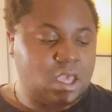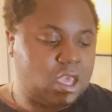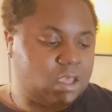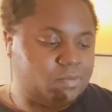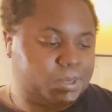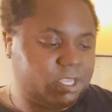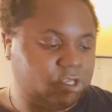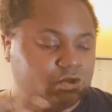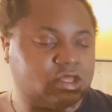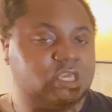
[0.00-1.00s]
But then
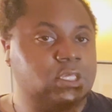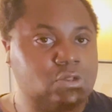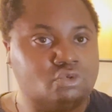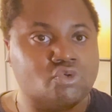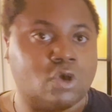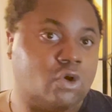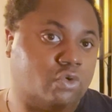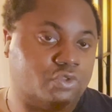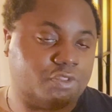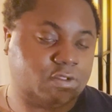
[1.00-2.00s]
you'll see new
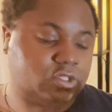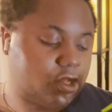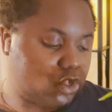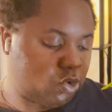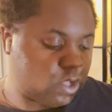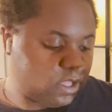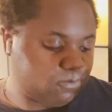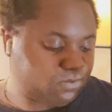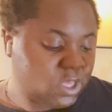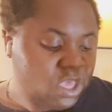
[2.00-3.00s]
growth.
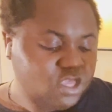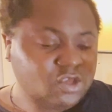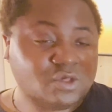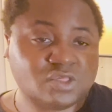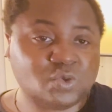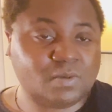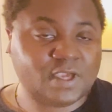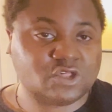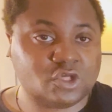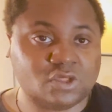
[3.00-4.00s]
So you just want to
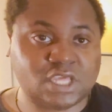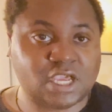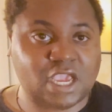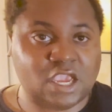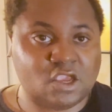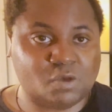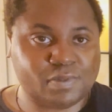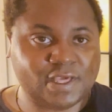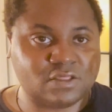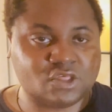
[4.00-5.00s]
make sure you take care of your
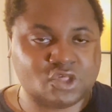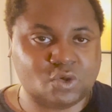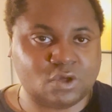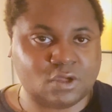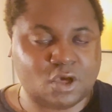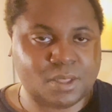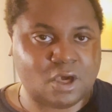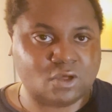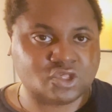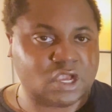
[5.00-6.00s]
plants too on the
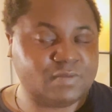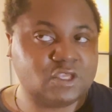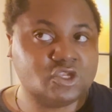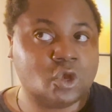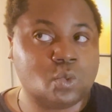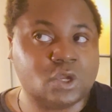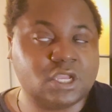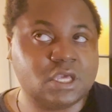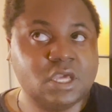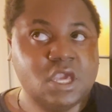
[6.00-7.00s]
altar. I mean, you don't want
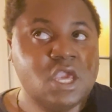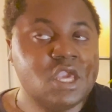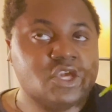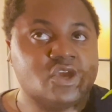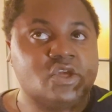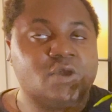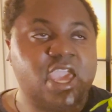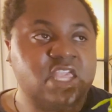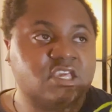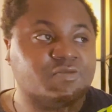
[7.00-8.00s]
to, you
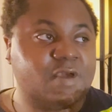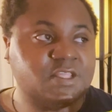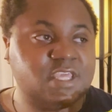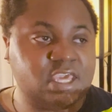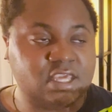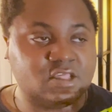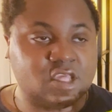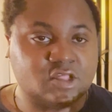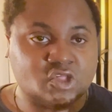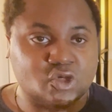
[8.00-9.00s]
can't expect the
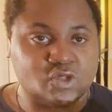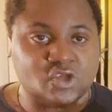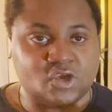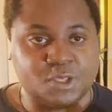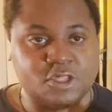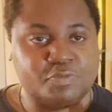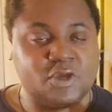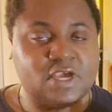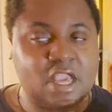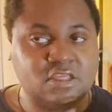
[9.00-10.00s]
ancestors or the
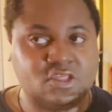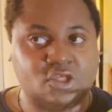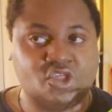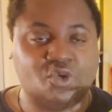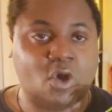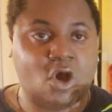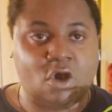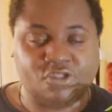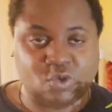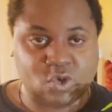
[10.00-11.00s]
spirit guides to do
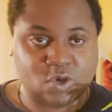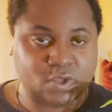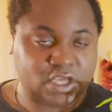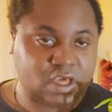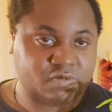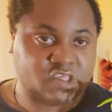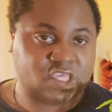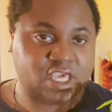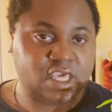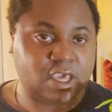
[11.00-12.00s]
all the work when it comes to
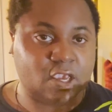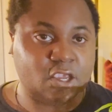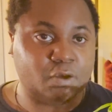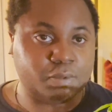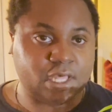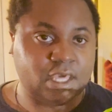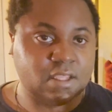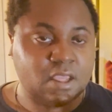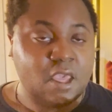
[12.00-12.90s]
taking care of your plant.